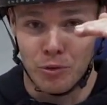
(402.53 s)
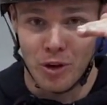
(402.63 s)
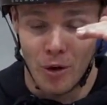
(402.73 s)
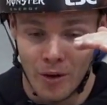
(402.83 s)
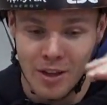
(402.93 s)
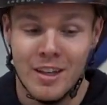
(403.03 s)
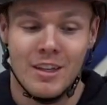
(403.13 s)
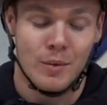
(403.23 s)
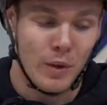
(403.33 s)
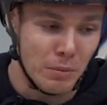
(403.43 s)
So
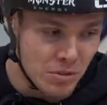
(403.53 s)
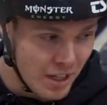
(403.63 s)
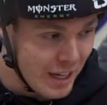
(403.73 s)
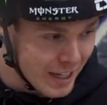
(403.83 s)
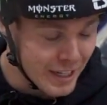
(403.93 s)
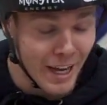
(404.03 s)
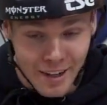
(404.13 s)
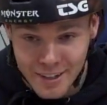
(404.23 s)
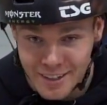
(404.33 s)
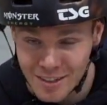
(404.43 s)
what I'm saying
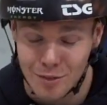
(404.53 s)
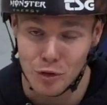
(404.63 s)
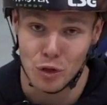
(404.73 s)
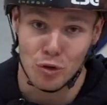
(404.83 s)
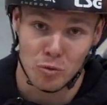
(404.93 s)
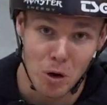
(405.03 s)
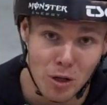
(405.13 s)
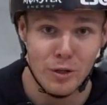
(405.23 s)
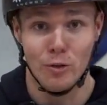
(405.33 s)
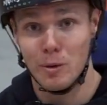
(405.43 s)
again is if you can do them small,
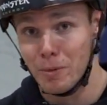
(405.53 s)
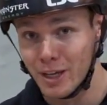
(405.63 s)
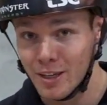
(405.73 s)
you can do them big.